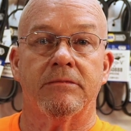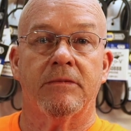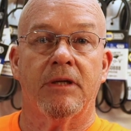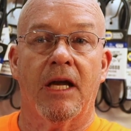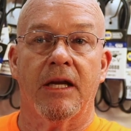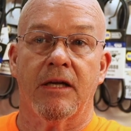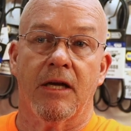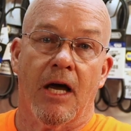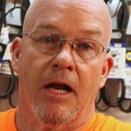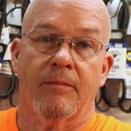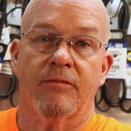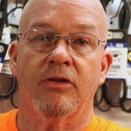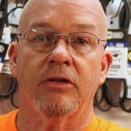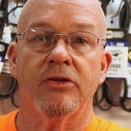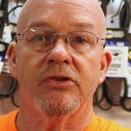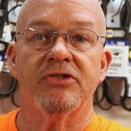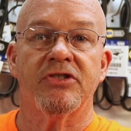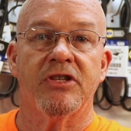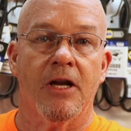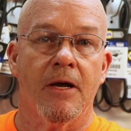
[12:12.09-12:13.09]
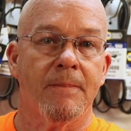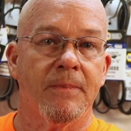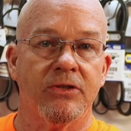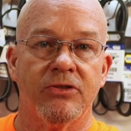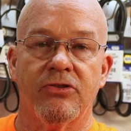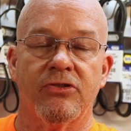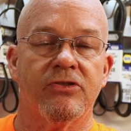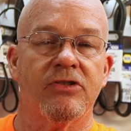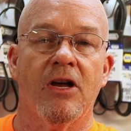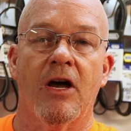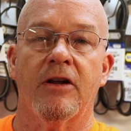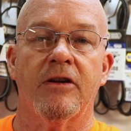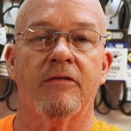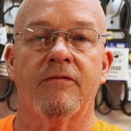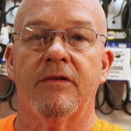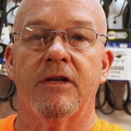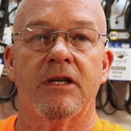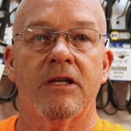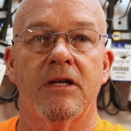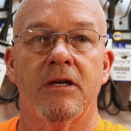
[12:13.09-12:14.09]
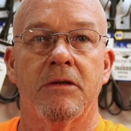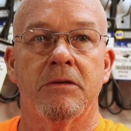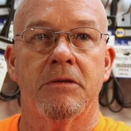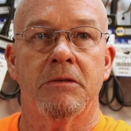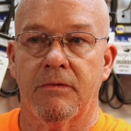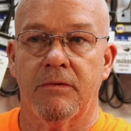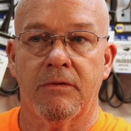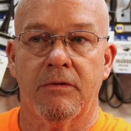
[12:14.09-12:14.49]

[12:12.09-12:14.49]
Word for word: I got them to loosen up as you saw in the video.